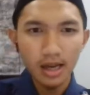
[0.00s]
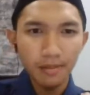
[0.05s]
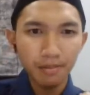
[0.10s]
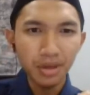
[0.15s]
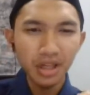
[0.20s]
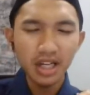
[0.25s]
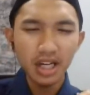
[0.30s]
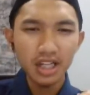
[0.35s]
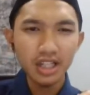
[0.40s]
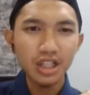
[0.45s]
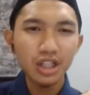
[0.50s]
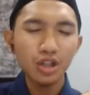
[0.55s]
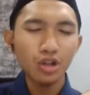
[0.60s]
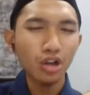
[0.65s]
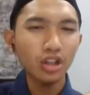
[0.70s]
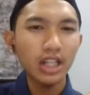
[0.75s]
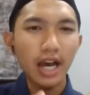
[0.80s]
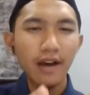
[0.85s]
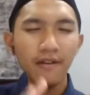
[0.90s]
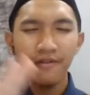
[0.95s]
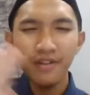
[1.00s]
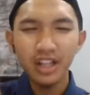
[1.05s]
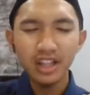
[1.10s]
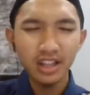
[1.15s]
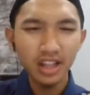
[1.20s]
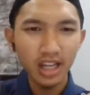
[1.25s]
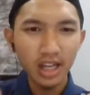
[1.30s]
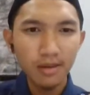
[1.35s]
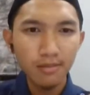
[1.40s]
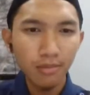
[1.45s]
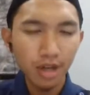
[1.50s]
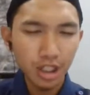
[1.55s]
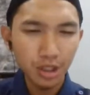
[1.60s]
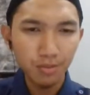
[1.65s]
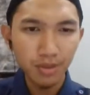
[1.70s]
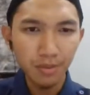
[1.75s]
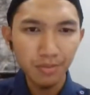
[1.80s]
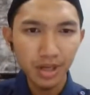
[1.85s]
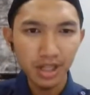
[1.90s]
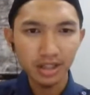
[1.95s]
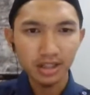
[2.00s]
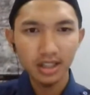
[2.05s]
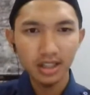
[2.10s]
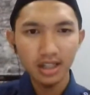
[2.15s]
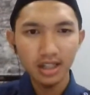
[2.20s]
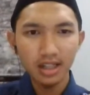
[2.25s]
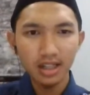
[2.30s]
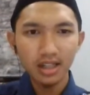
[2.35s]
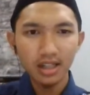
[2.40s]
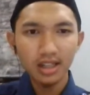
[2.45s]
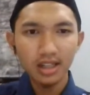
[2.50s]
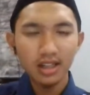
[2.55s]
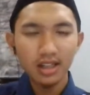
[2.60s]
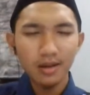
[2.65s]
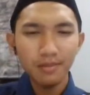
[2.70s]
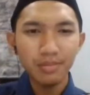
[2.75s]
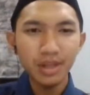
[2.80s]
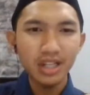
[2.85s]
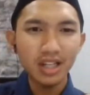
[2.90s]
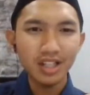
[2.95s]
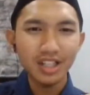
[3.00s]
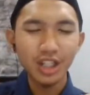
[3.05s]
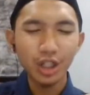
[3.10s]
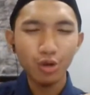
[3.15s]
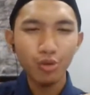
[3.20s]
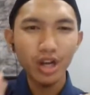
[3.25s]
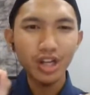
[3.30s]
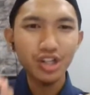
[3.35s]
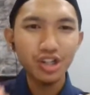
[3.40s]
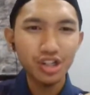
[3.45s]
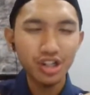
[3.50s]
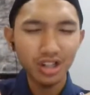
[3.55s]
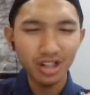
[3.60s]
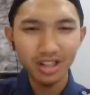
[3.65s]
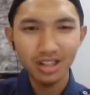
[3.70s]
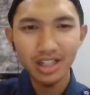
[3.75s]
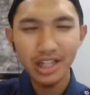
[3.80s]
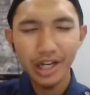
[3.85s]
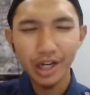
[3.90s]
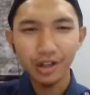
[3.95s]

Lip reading: because not everything must be built. Because the question